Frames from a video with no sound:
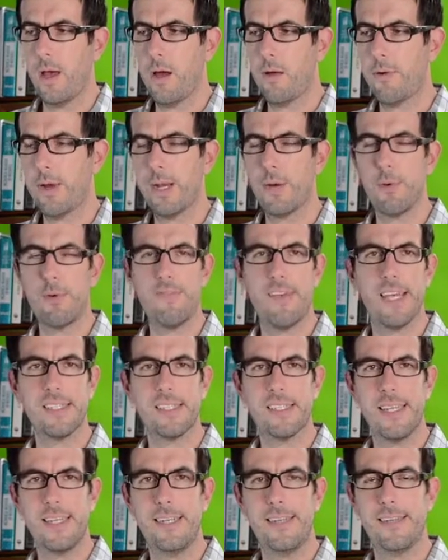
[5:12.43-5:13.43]
All right, are we
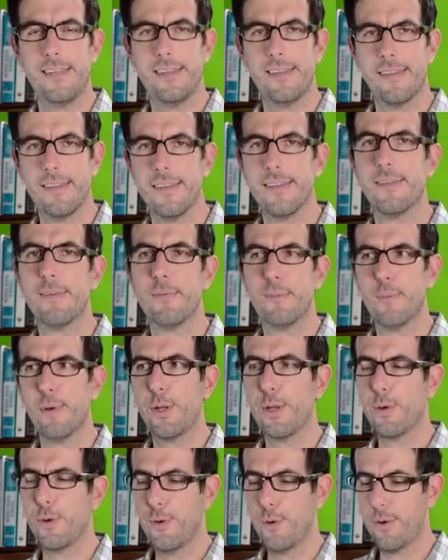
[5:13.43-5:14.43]
fascinated?
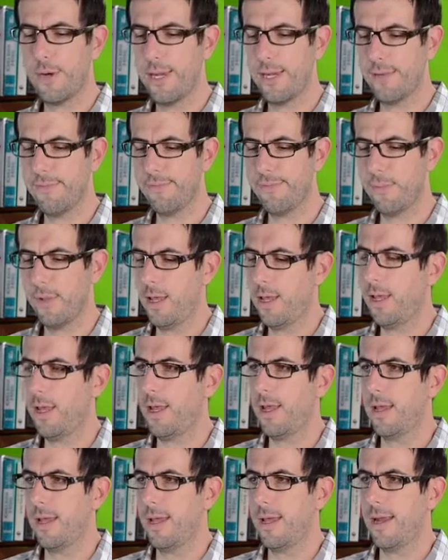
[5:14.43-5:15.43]
Pretty cool, right?
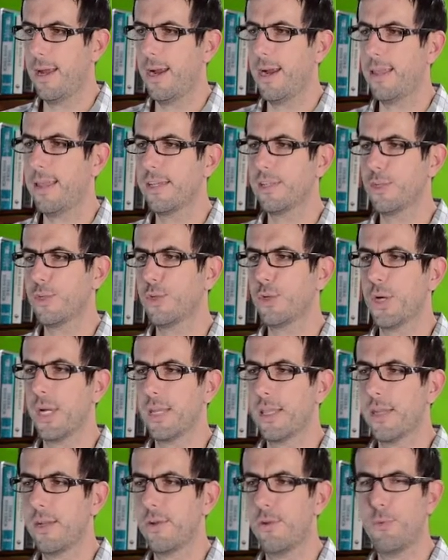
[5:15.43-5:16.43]
All right, that's a
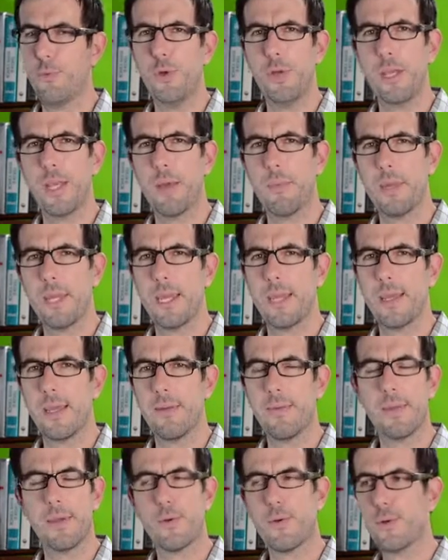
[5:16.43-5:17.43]
trick that'll really come in handy.
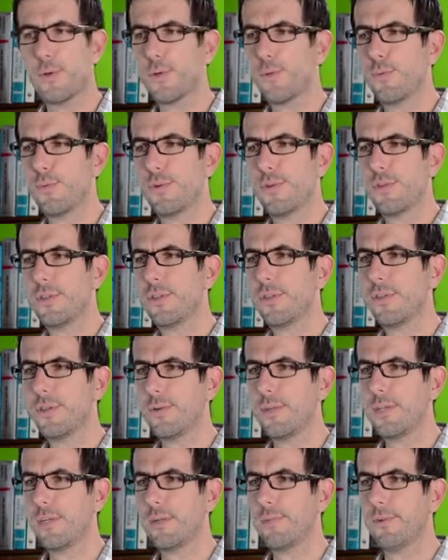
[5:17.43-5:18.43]
The quotient rule is just so
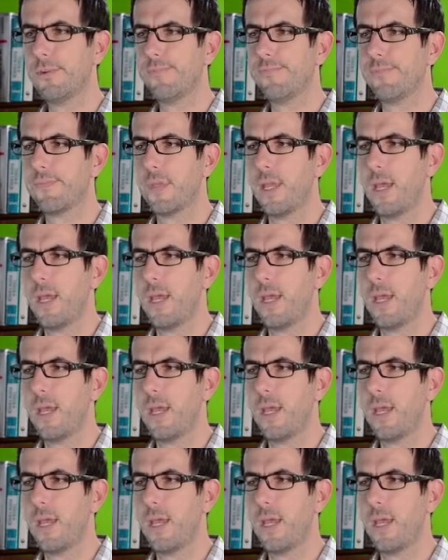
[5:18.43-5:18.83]
terrible.